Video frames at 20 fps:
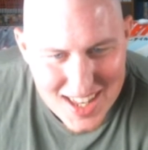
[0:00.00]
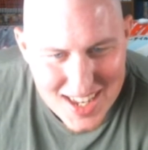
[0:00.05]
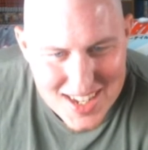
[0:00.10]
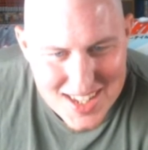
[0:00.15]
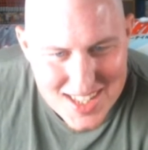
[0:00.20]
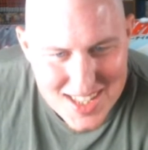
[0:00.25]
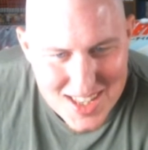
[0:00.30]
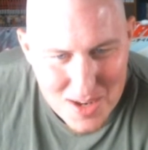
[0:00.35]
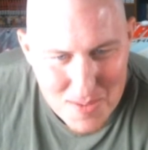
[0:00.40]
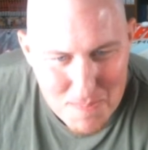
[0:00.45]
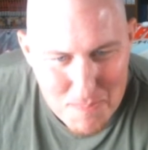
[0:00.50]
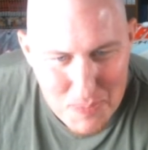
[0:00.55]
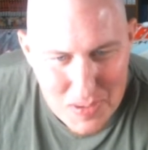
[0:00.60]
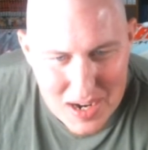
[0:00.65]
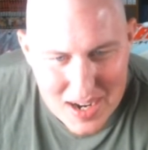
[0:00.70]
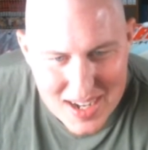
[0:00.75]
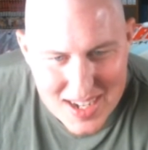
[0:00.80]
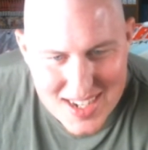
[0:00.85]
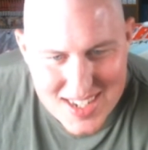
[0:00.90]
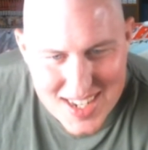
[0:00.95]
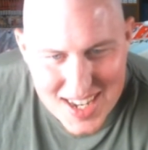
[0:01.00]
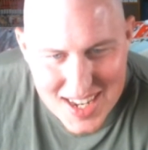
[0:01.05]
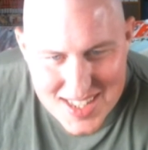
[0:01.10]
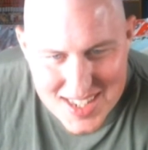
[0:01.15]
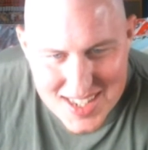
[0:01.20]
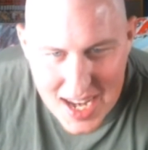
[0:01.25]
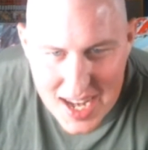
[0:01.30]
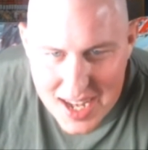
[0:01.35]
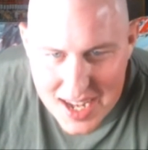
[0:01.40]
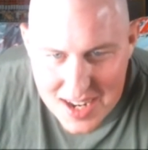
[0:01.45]
lets their bodies get
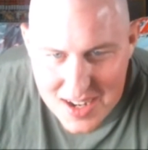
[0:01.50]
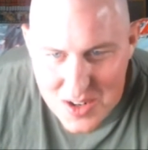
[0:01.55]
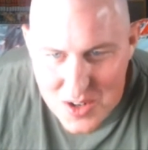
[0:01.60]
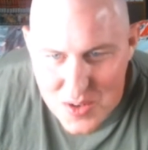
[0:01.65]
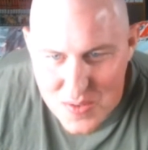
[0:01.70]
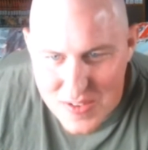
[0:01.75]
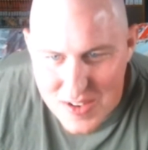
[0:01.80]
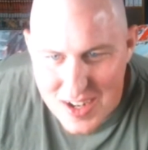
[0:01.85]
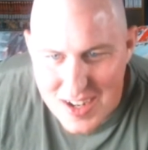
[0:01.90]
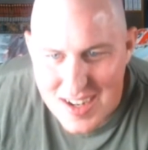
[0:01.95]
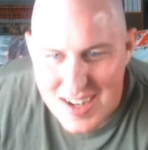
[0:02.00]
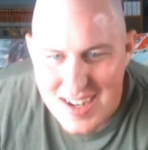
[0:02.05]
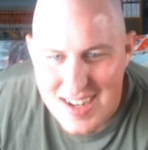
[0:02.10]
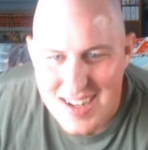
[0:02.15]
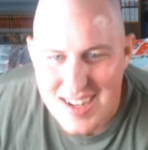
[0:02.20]
taken over.